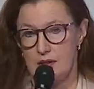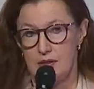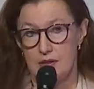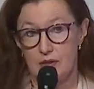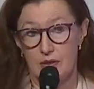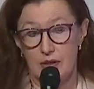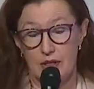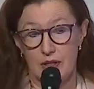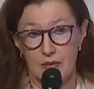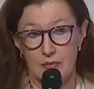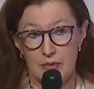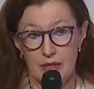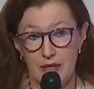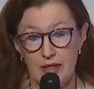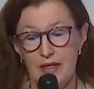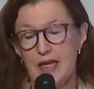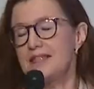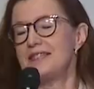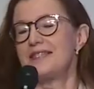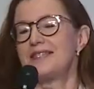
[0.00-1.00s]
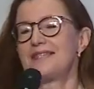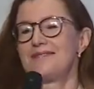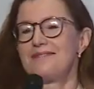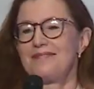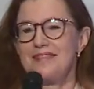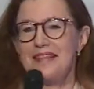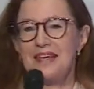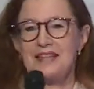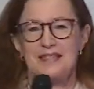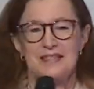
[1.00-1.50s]
Do you hear me? Yes.
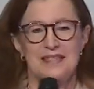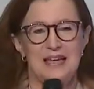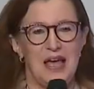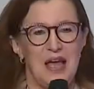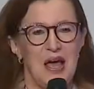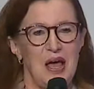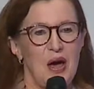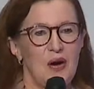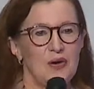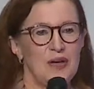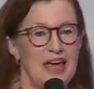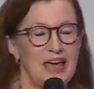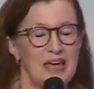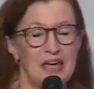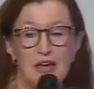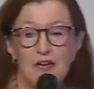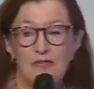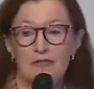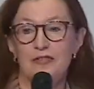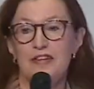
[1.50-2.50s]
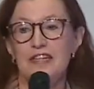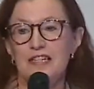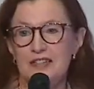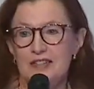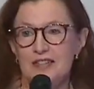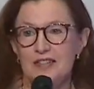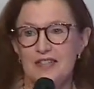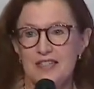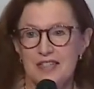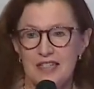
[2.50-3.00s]
Okay,
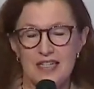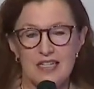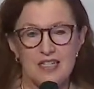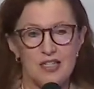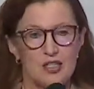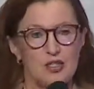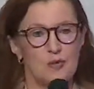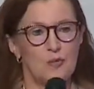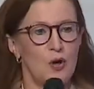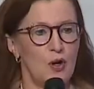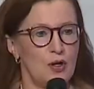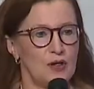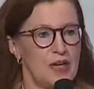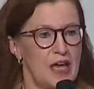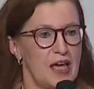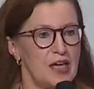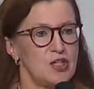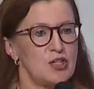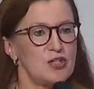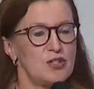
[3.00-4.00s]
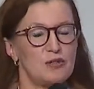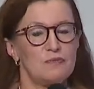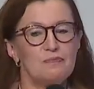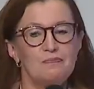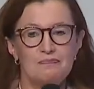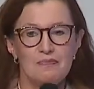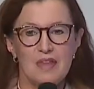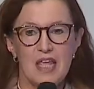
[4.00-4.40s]
Finland is a small nation.